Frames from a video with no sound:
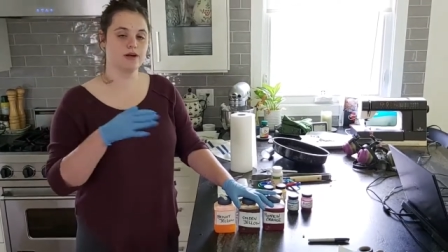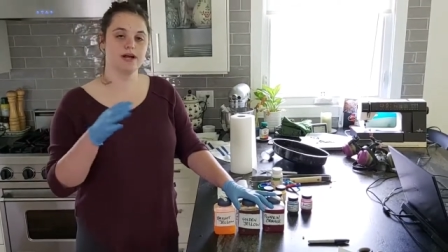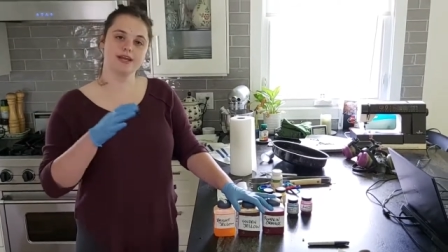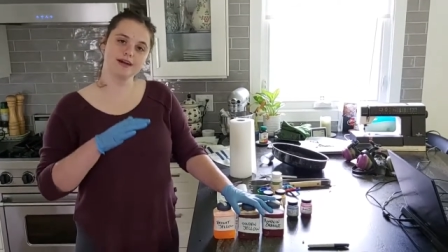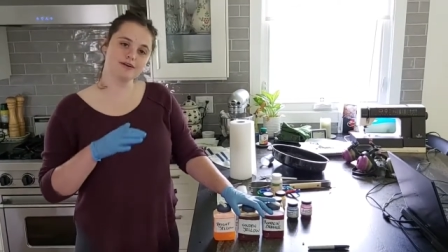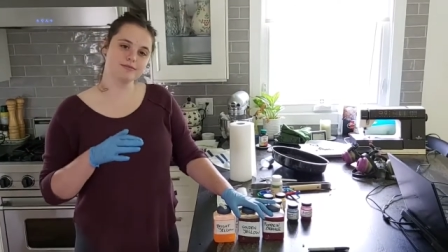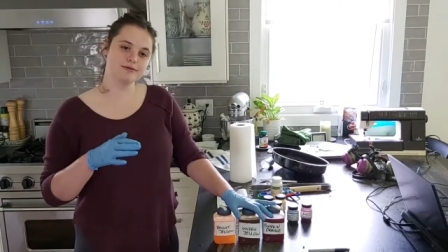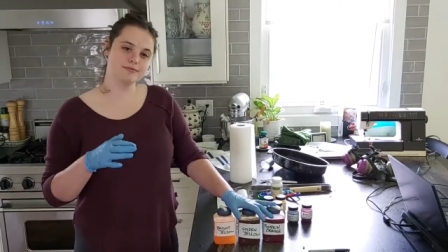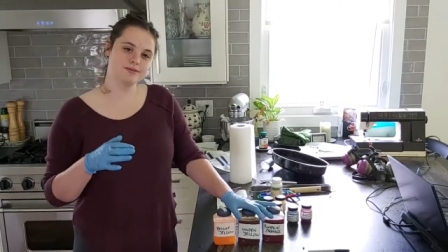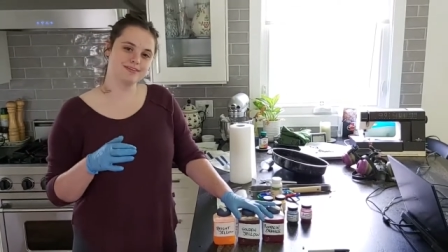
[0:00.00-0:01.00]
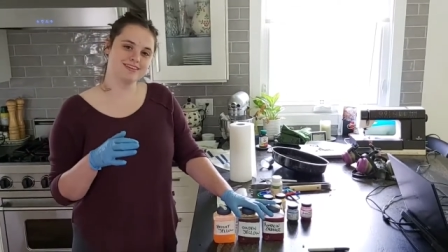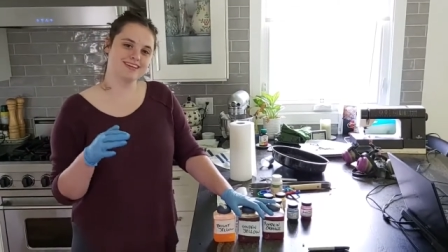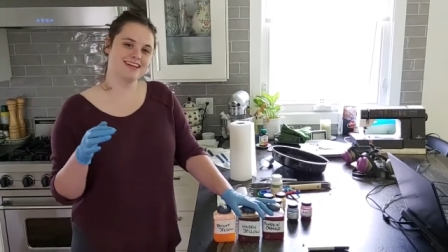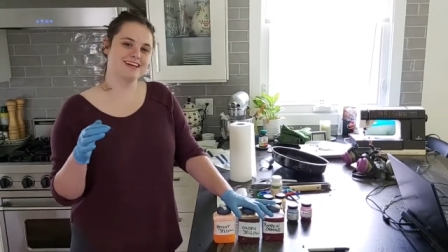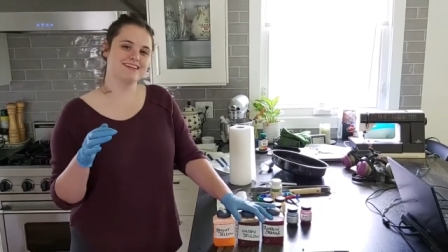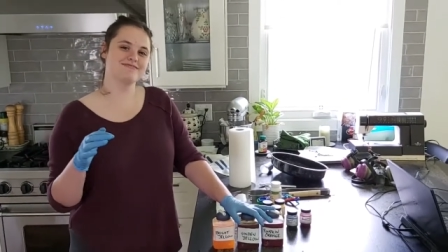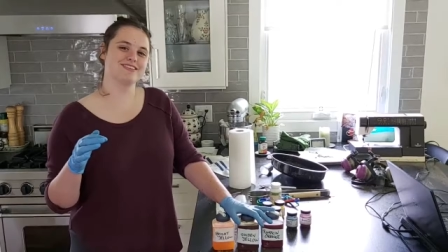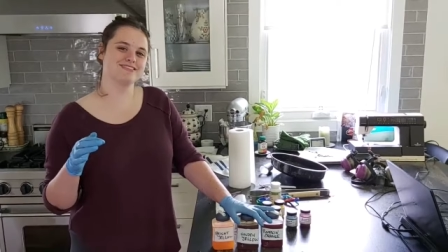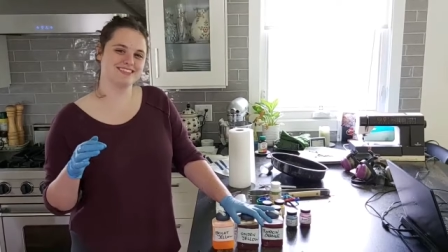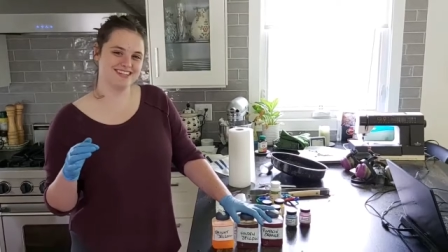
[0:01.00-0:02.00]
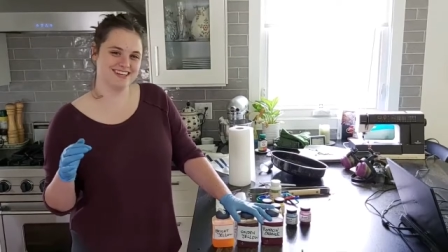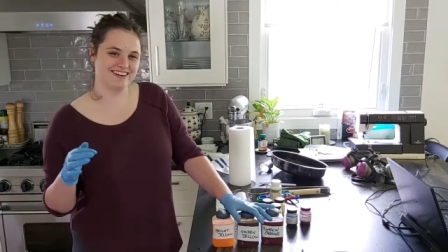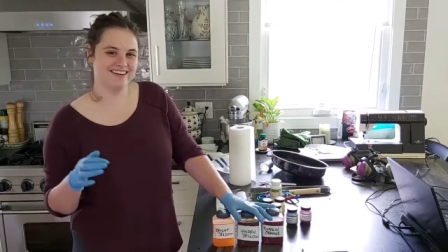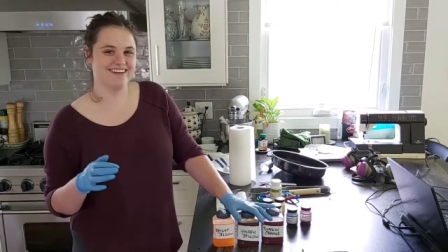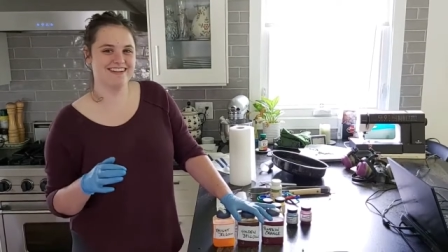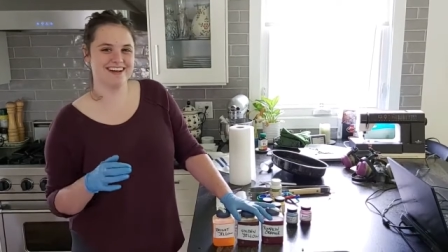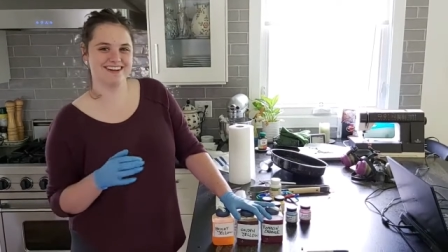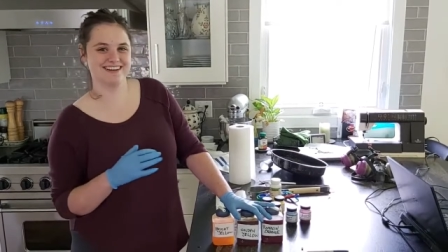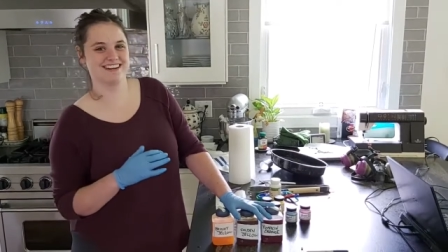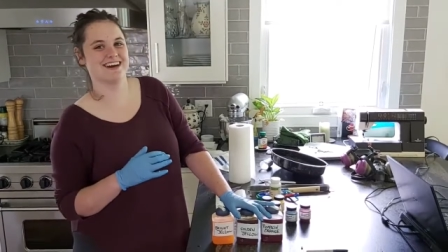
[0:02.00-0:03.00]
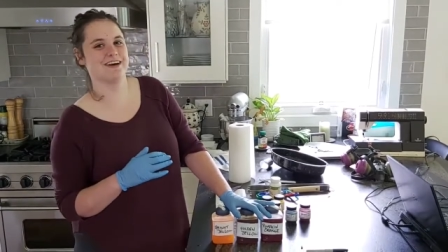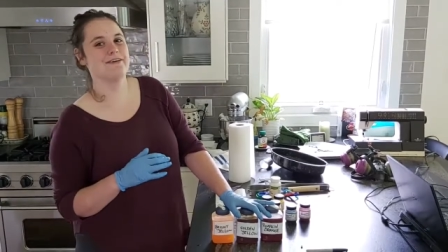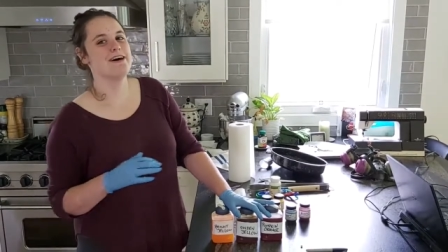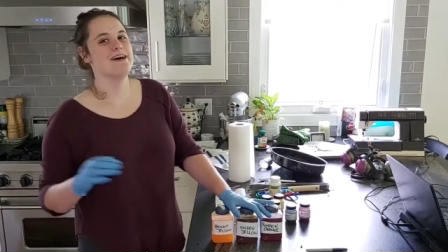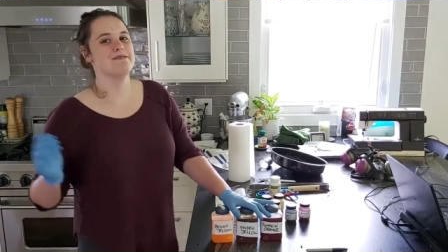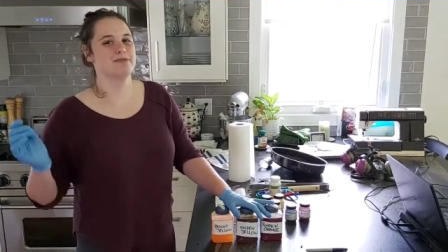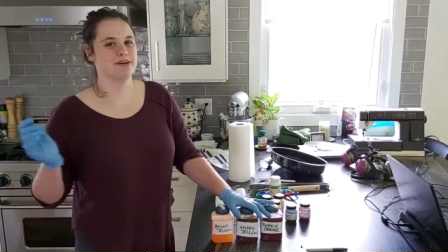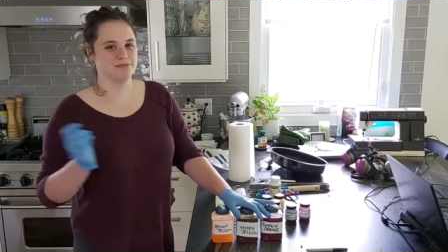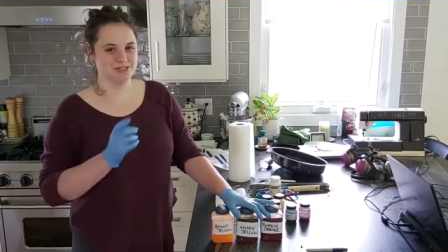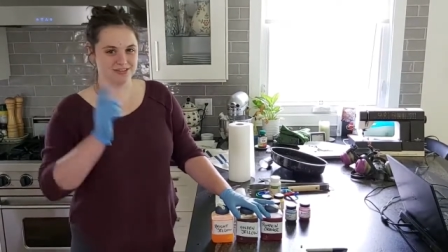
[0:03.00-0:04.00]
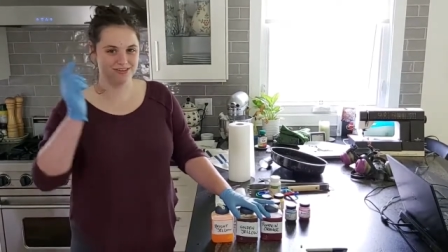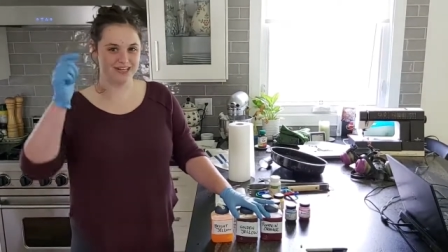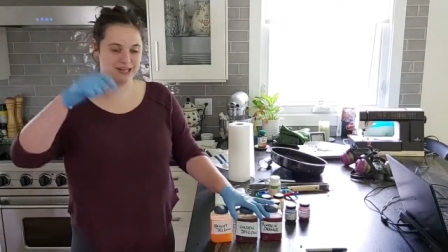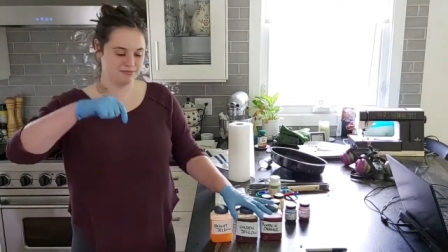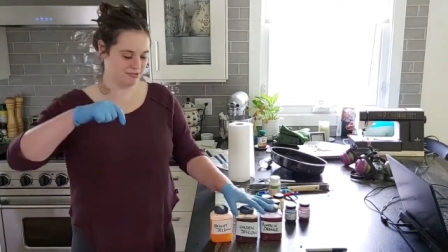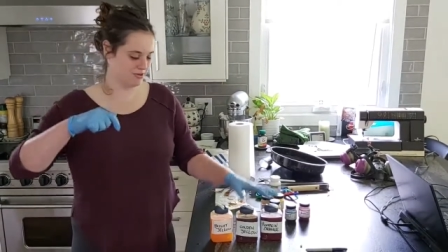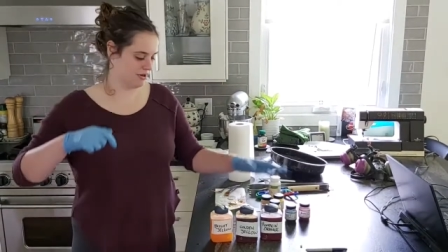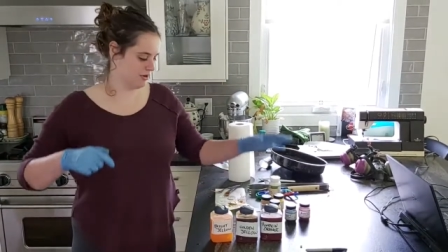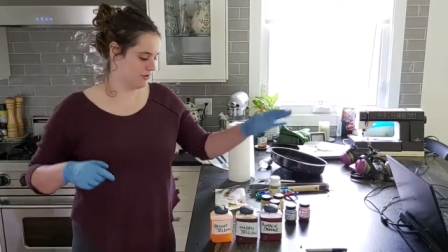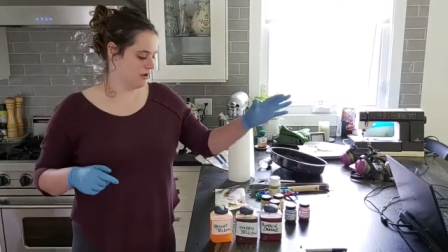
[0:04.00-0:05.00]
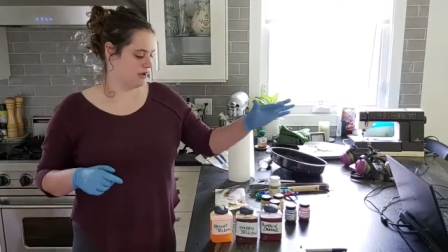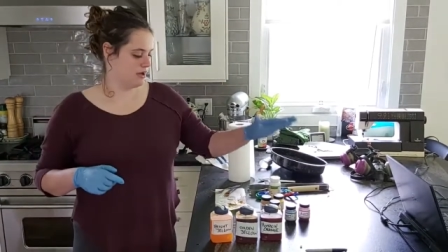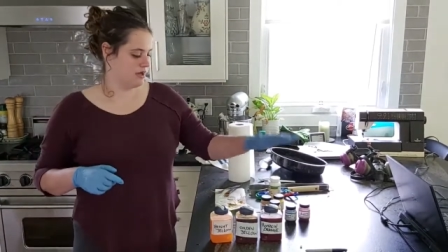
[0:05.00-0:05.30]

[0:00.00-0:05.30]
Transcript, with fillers: I can't remember the name of it at all right now, but I'll be sure to link it below.